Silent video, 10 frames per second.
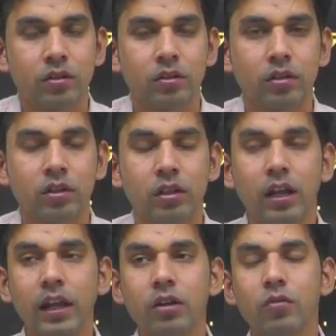Like
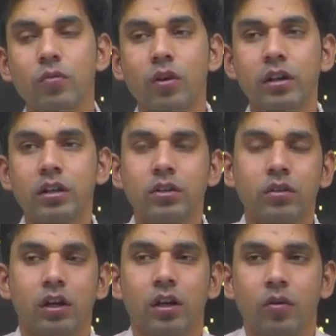what you
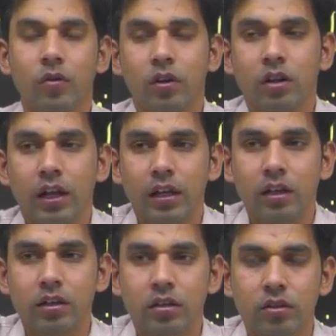like
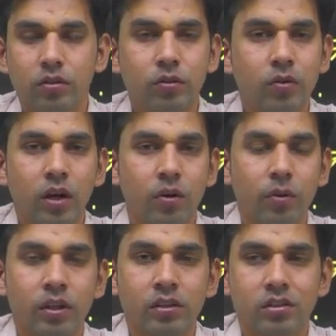you are doing
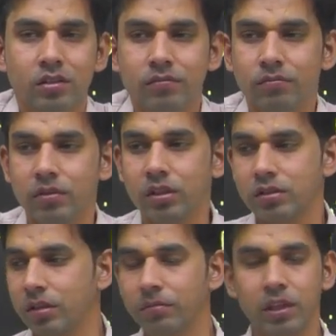
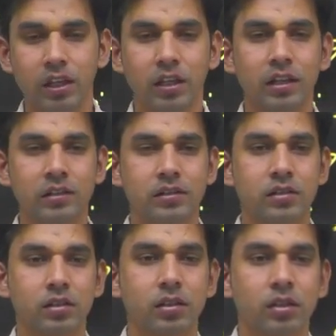something else
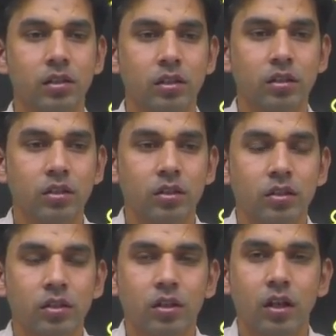
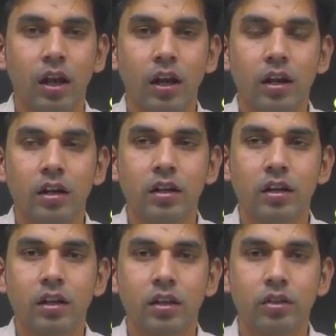and
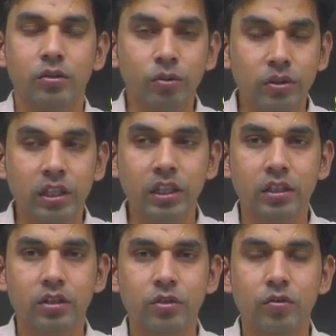you think
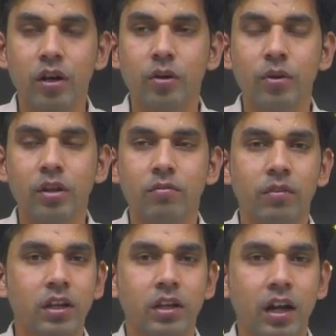you are doing very
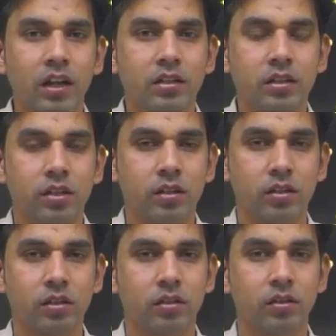right,
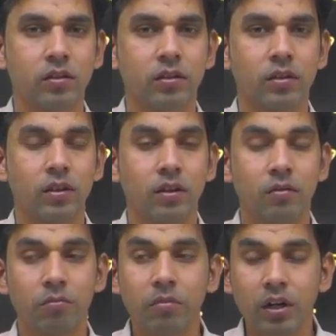
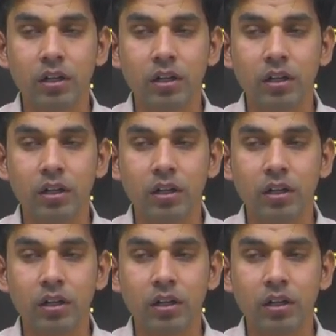but